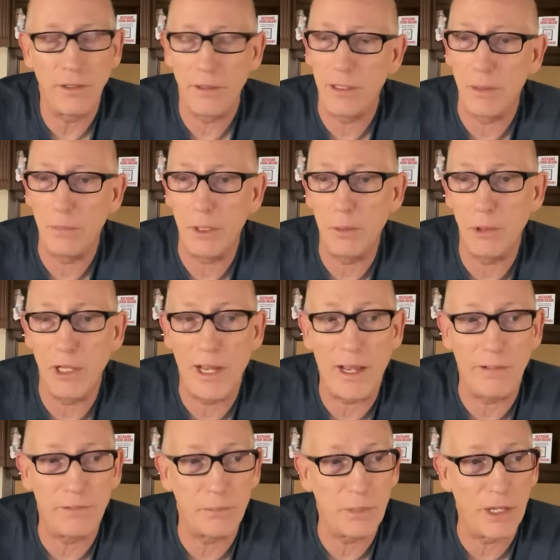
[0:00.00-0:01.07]
that people
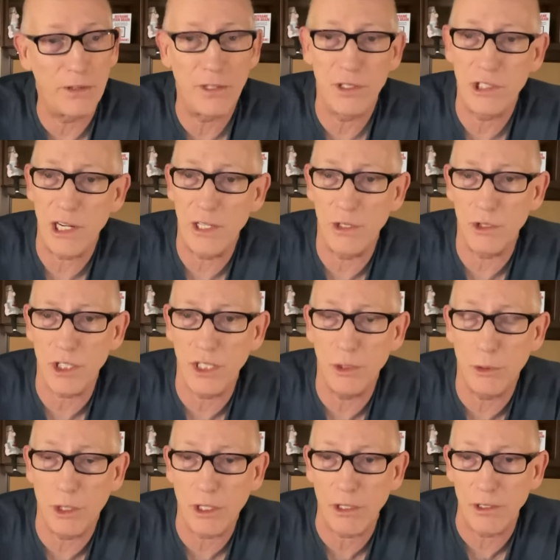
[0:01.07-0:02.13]
have about the Gen Z
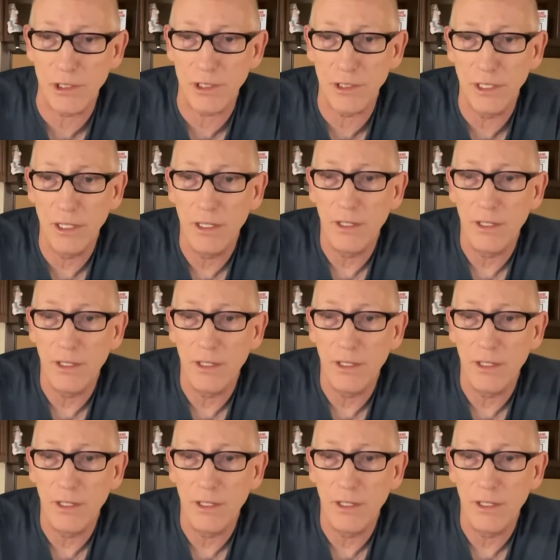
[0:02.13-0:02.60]
workers.